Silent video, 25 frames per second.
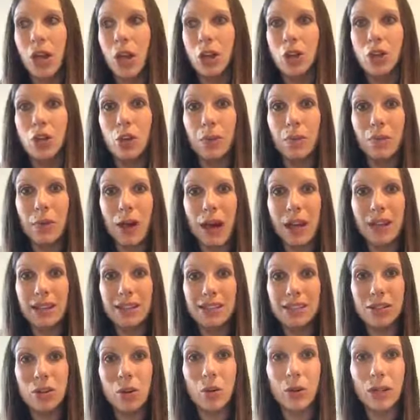your
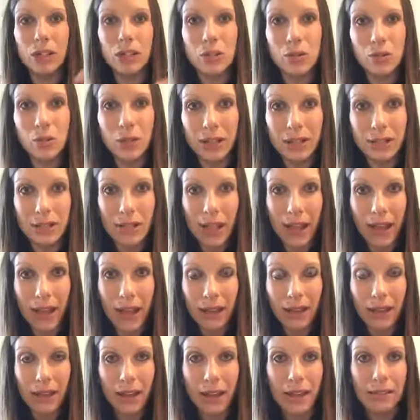body's going to
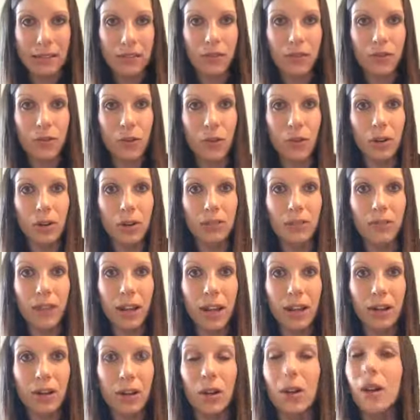attack it as a foreign
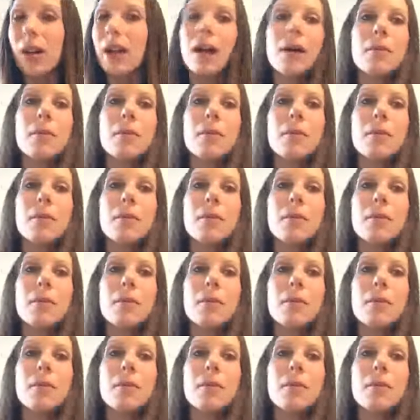invader.